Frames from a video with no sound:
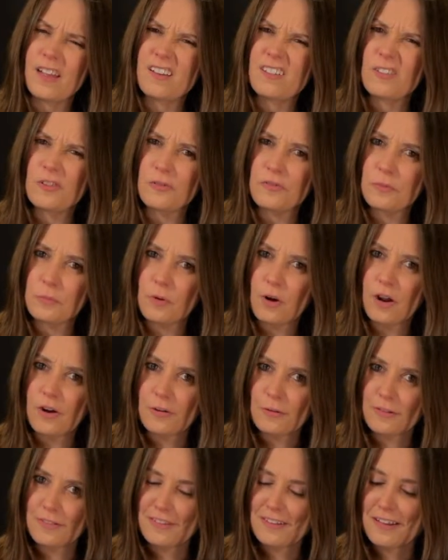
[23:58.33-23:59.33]
A little
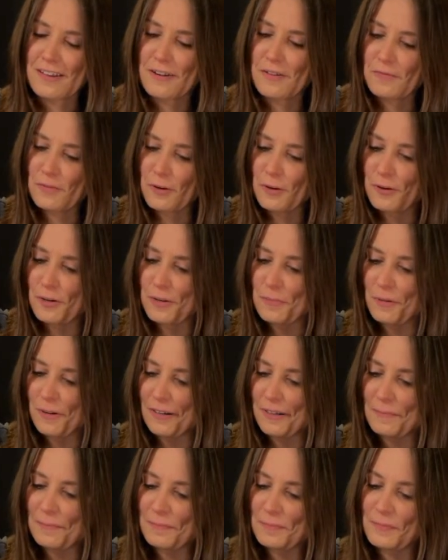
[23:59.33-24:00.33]
vibrato at the end, never hurt
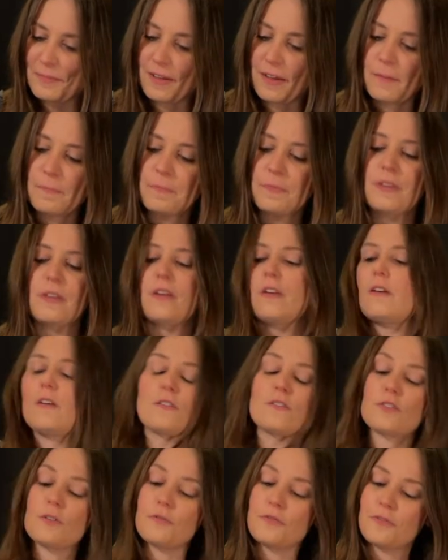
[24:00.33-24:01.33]
anybody, okay?
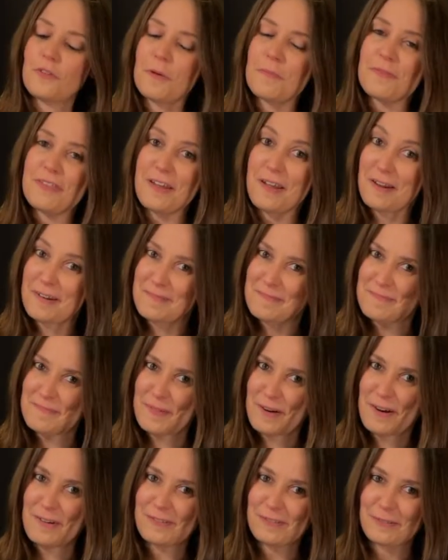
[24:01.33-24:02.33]
So from there,
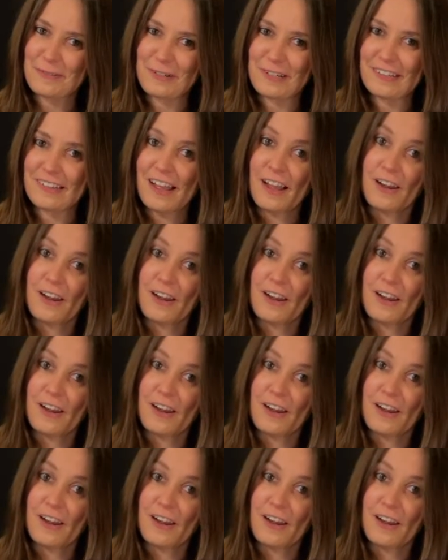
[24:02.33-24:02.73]
part 3.